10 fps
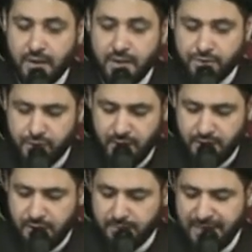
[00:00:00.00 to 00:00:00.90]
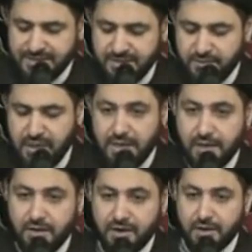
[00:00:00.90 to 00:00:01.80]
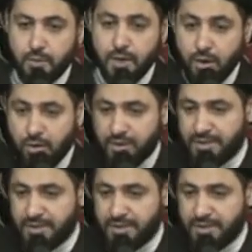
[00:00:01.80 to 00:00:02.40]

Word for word: inshallah, mahdawiyah, we are